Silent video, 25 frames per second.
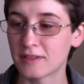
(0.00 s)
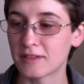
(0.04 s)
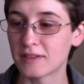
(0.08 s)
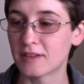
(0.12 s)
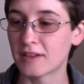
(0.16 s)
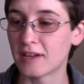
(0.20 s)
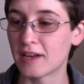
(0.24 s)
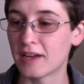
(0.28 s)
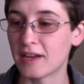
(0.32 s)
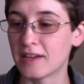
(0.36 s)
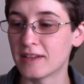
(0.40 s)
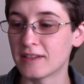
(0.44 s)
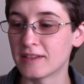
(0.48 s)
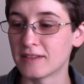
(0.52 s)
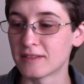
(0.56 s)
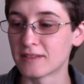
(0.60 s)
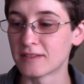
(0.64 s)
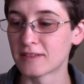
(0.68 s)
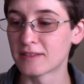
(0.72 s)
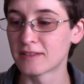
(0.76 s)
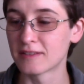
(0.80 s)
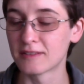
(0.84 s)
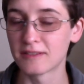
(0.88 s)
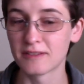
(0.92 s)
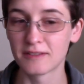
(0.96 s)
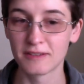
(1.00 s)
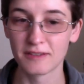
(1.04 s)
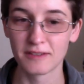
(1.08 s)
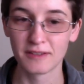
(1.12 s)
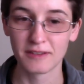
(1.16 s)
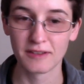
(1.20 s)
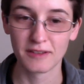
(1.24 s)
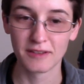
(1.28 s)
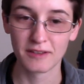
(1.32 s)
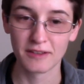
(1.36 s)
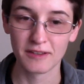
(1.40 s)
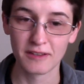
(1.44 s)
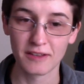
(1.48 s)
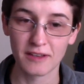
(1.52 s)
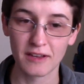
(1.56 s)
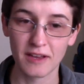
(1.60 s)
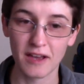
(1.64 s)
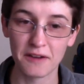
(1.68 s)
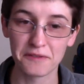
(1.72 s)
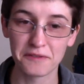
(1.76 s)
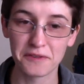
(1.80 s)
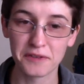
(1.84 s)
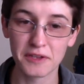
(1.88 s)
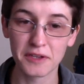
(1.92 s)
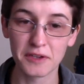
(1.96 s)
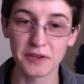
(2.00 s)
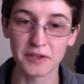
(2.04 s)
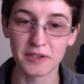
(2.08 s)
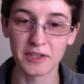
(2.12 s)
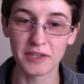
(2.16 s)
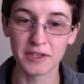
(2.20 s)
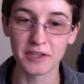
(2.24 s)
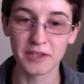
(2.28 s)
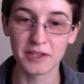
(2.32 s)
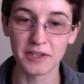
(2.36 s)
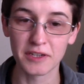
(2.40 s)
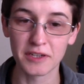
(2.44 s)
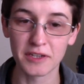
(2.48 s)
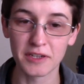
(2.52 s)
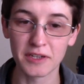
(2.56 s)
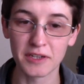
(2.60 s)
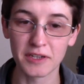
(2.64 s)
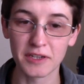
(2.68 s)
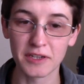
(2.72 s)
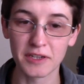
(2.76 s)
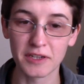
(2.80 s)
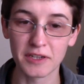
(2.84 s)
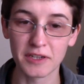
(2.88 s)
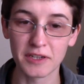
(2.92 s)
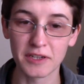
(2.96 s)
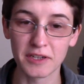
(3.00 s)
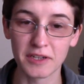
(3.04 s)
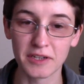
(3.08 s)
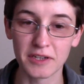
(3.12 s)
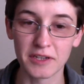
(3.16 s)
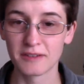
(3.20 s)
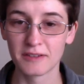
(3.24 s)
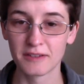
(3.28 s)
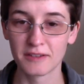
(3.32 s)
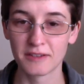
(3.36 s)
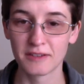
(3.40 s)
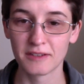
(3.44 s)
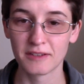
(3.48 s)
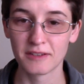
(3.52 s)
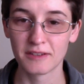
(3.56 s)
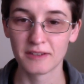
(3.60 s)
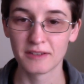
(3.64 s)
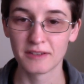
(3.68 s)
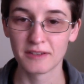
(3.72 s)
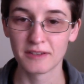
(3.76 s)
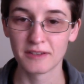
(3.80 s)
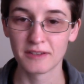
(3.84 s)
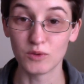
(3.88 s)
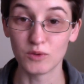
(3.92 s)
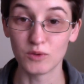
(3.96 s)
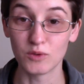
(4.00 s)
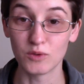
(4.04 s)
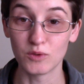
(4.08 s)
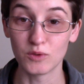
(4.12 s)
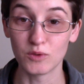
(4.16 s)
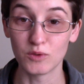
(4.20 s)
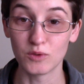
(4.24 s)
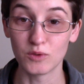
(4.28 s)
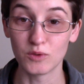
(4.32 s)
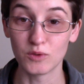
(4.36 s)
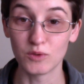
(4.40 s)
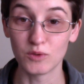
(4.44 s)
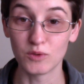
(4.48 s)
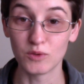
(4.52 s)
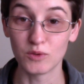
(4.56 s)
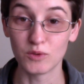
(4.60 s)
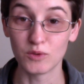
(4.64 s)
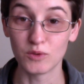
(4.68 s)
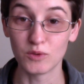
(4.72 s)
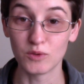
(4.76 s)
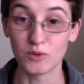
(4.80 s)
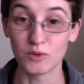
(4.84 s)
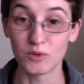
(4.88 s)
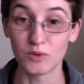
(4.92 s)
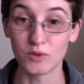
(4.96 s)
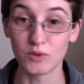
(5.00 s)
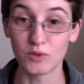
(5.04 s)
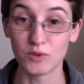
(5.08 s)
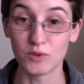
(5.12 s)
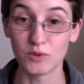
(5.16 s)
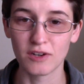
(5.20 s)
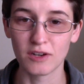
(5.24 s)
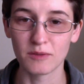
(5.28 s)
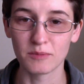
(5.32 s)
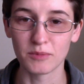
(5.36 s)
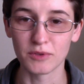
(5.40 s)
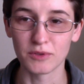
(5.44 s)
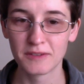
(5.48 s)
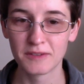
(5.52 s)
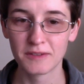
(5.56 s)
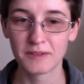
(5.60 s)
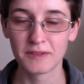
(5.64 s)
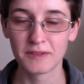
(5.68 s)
And everything on it is... Ooh, QuickTime's having trouble.